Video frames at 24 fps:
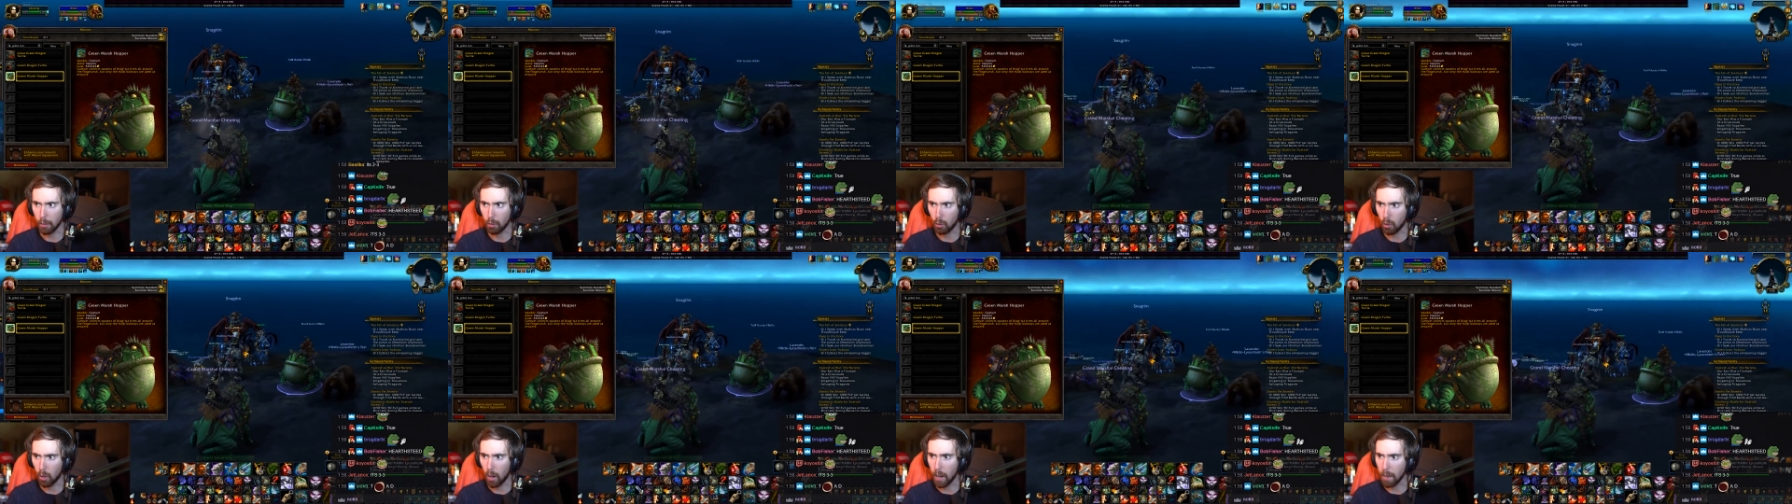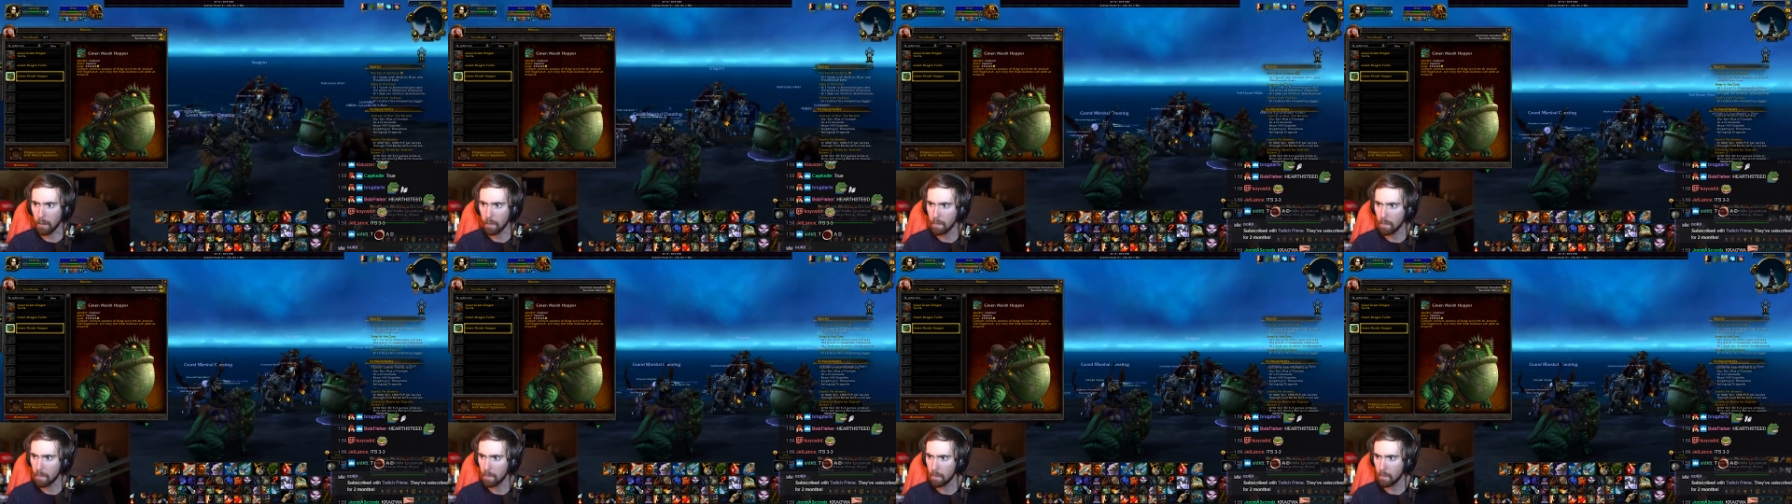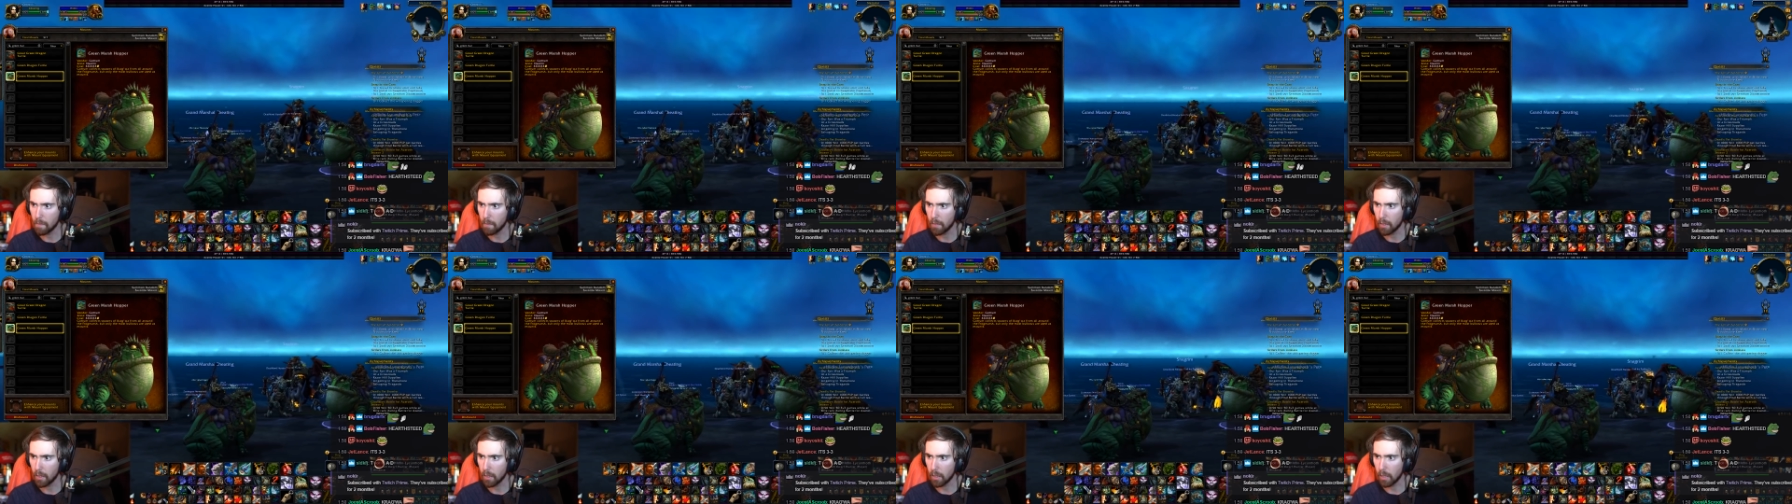try.
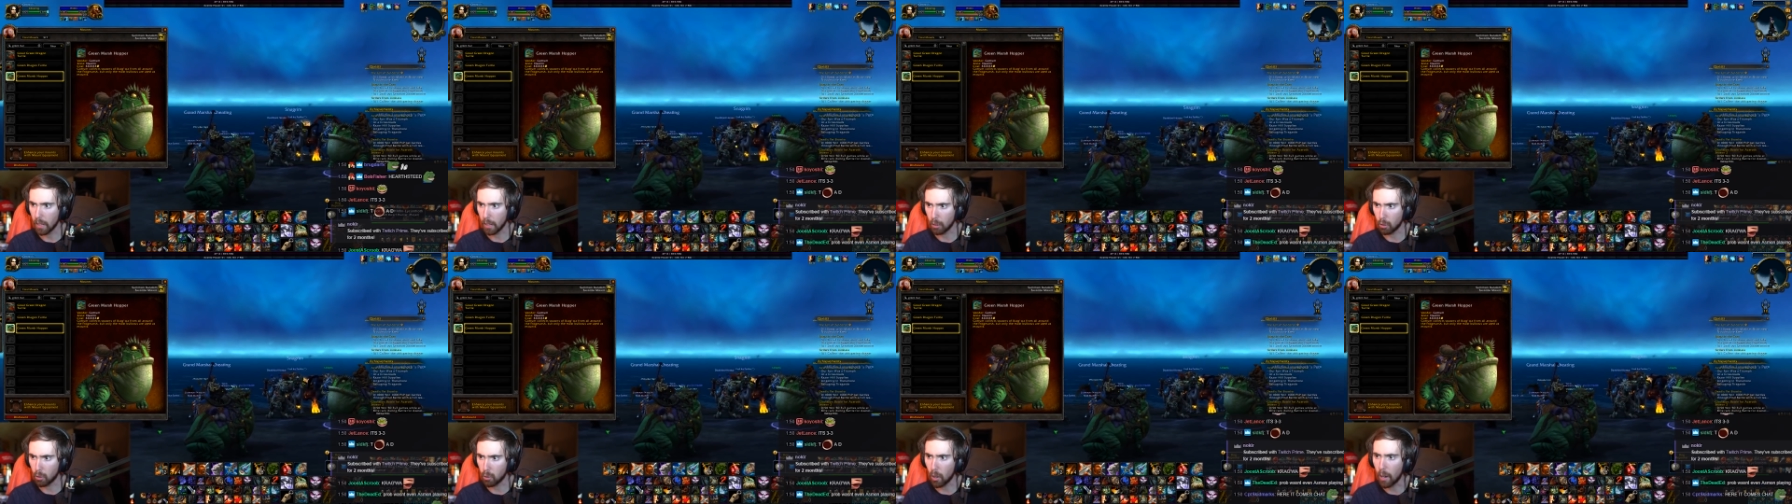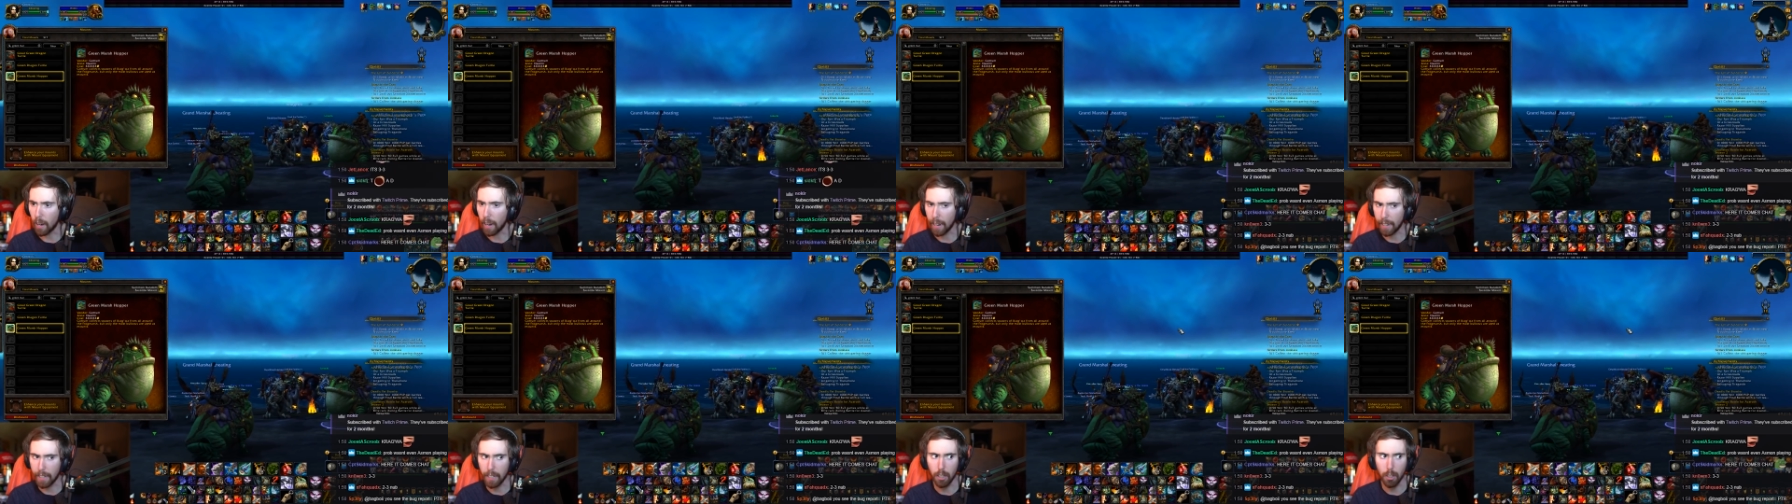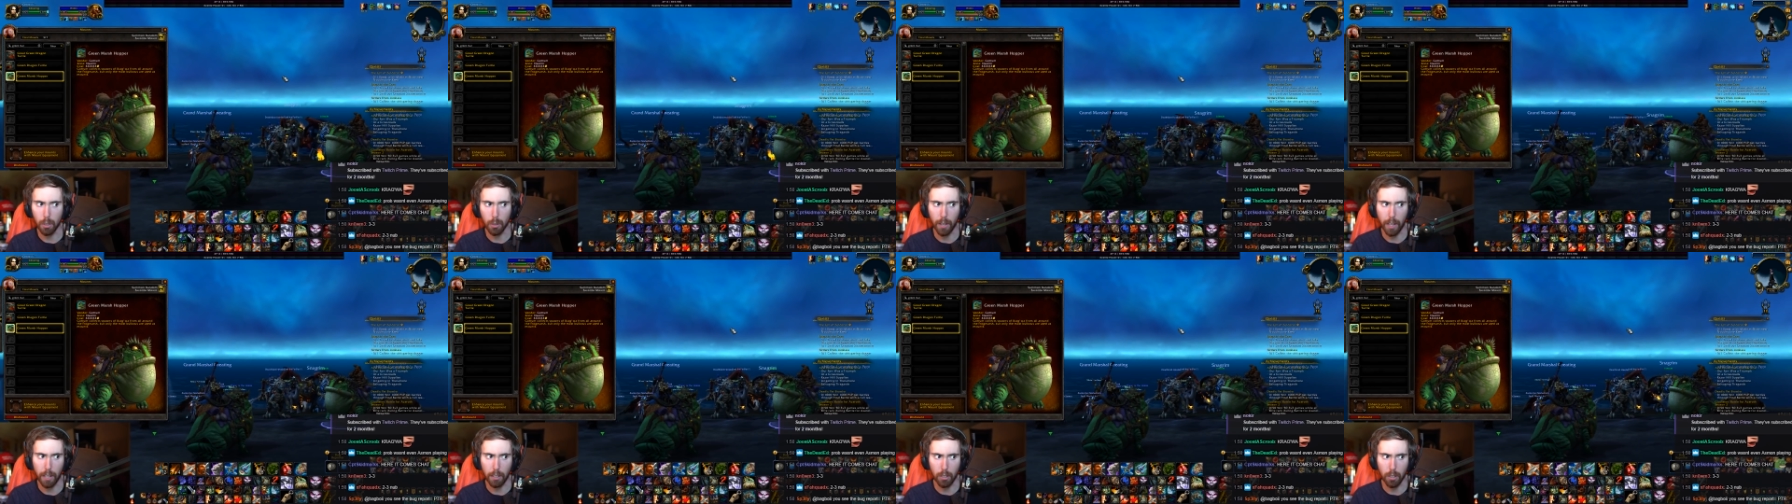Nice try. I can do
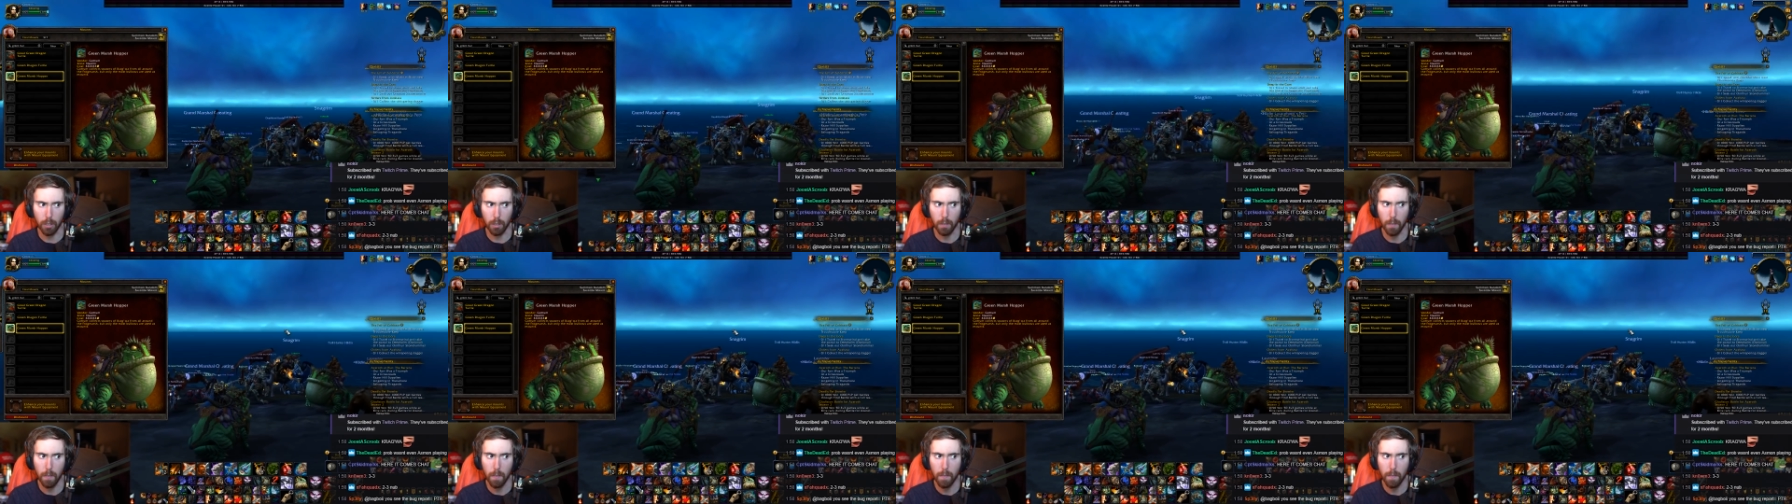that too.